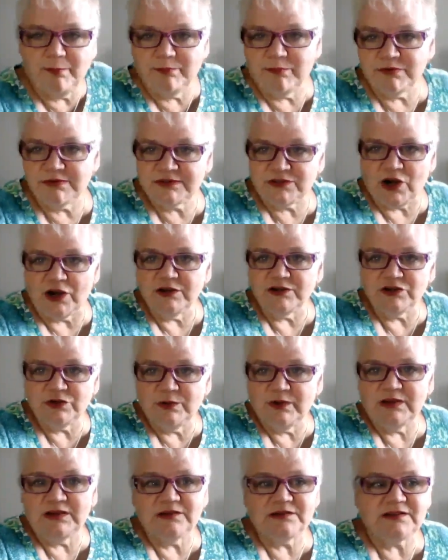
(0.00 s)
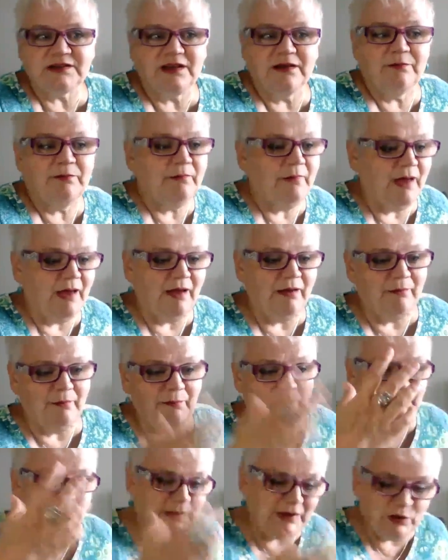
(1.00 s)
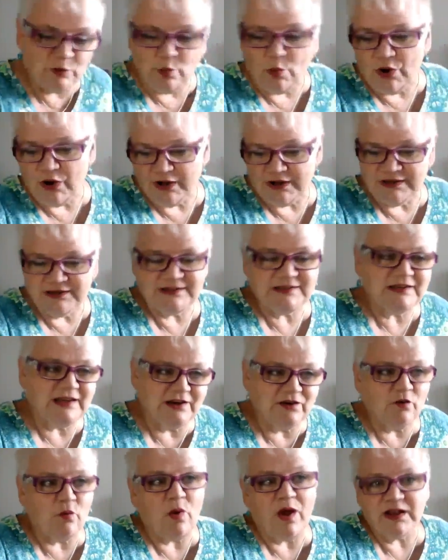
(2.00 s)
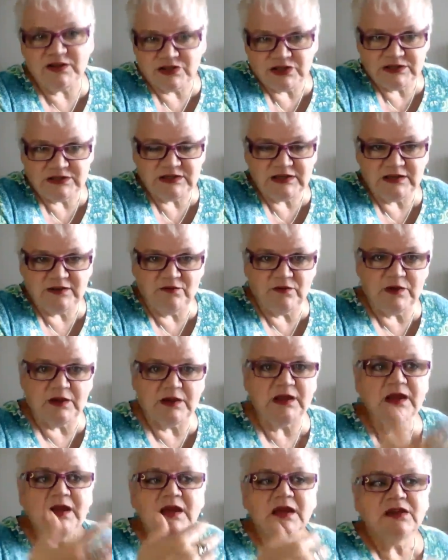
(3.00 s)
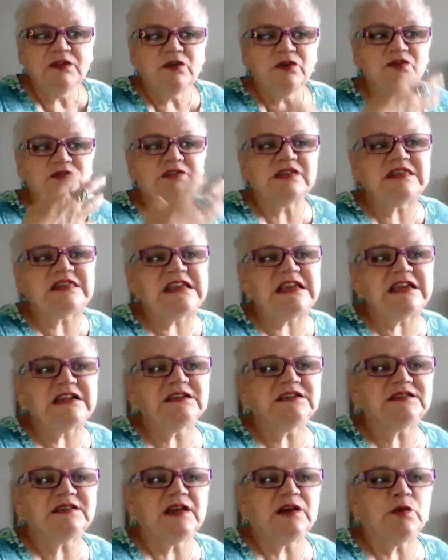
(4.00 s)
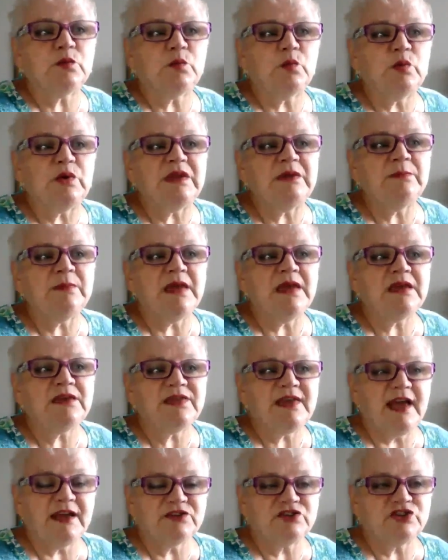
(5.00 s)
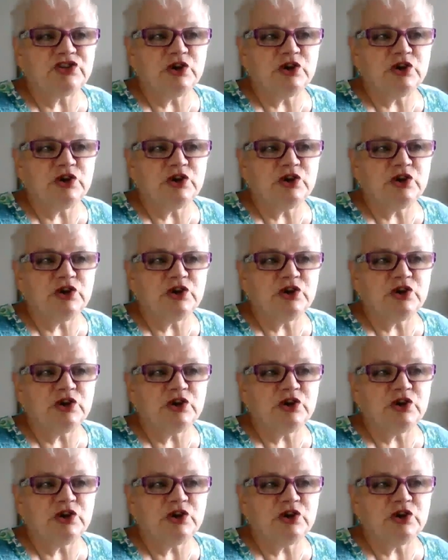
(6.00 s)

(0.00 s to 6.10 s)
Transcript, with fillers: start doing some uh, bead work instead of watching TV. Those are things that we make that